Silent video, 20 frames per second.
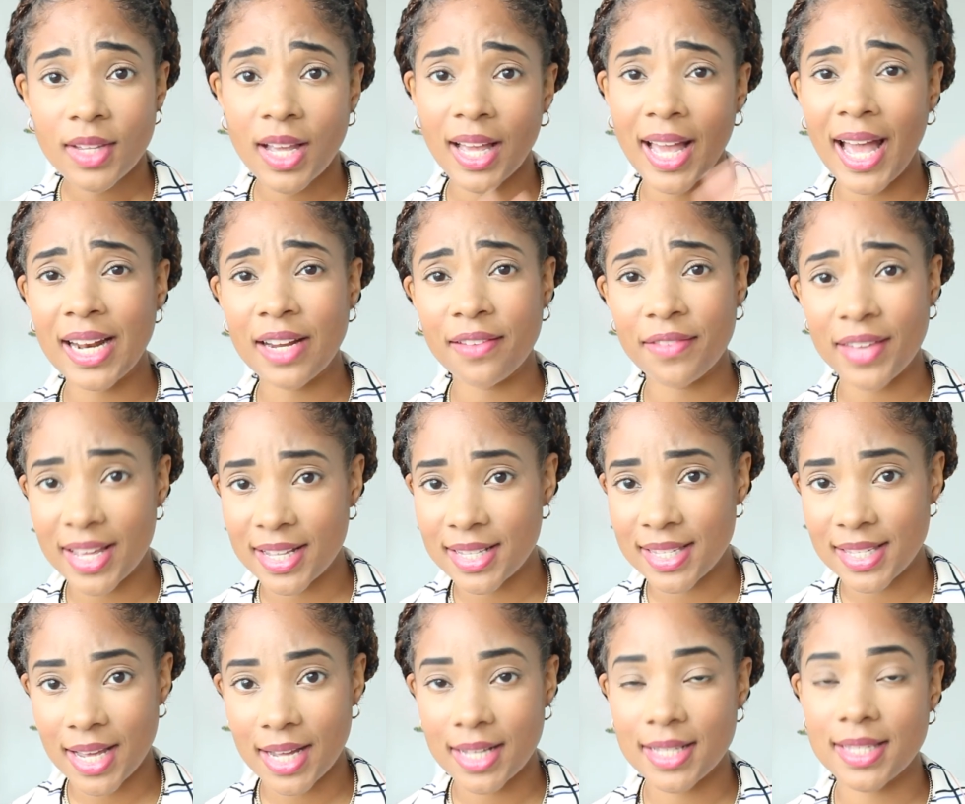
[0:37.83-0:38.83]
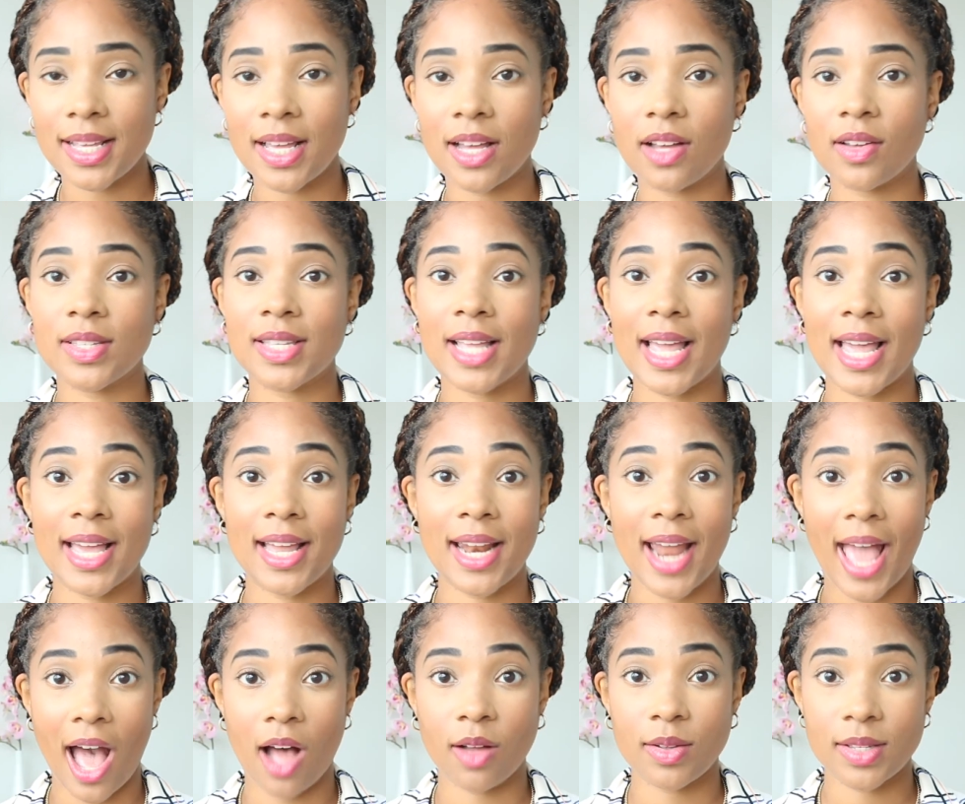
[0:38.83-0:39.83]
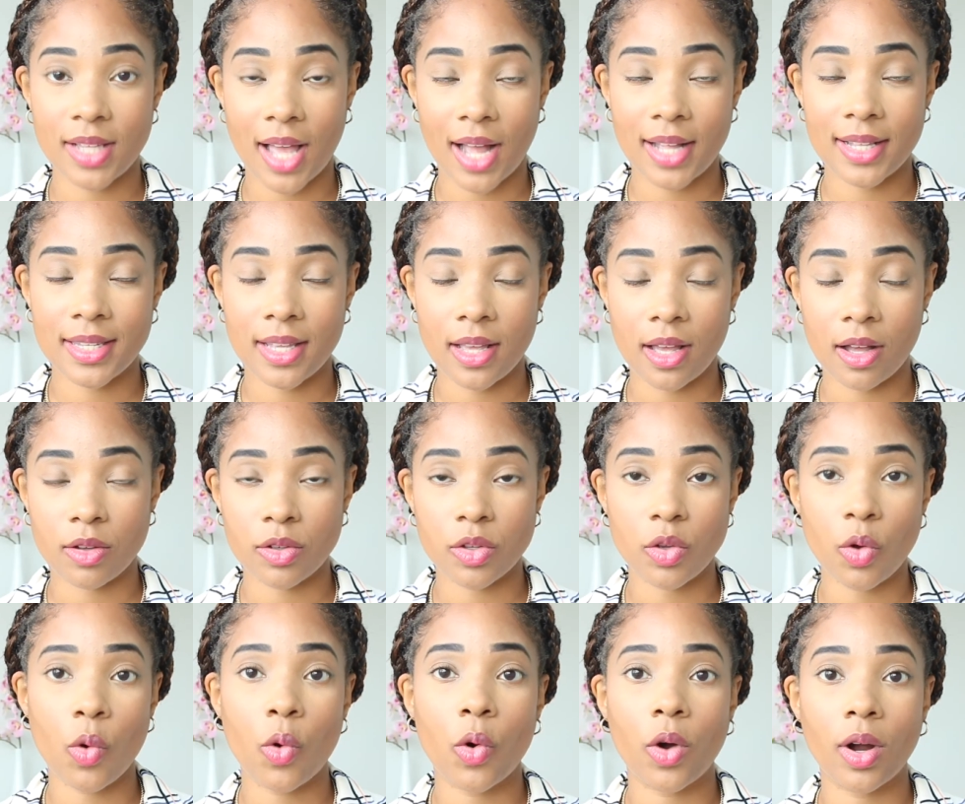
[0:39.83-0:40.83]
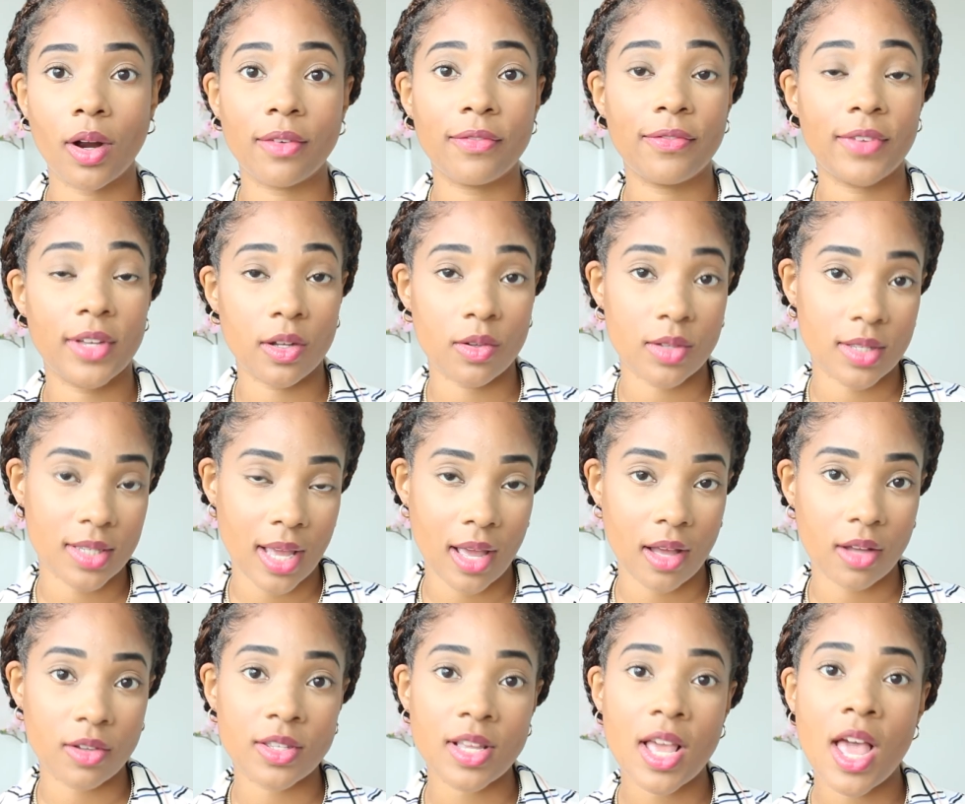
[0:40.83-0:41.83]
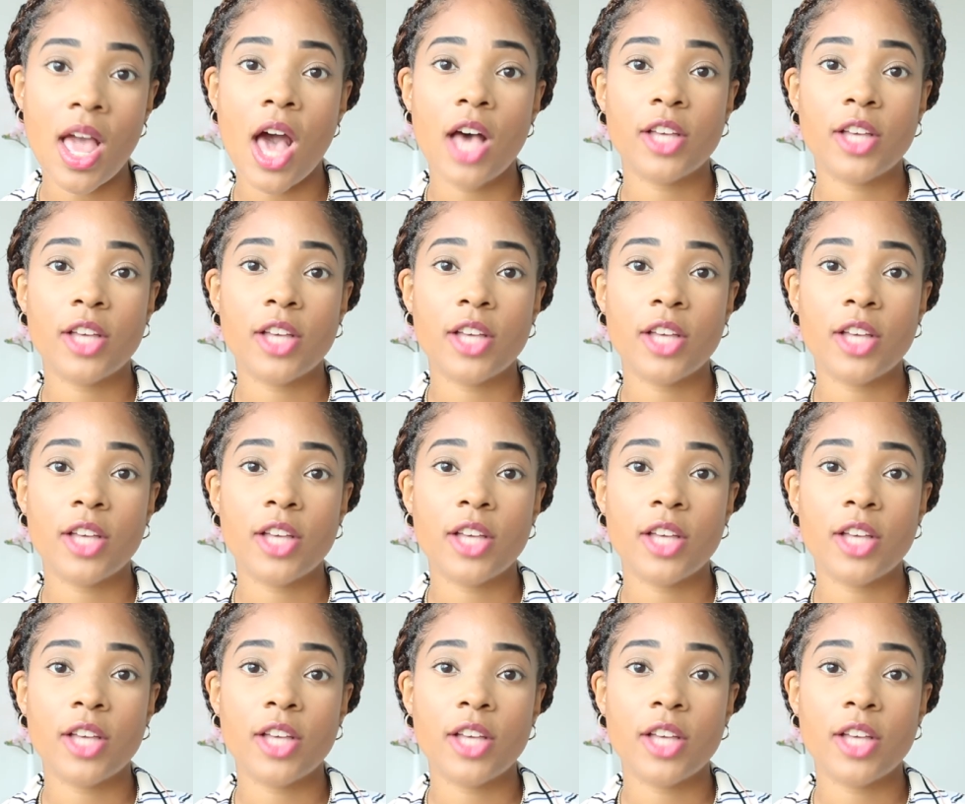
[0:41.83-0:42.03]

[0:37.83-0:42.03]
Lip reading: kind of inside sales and outside sales or field sales.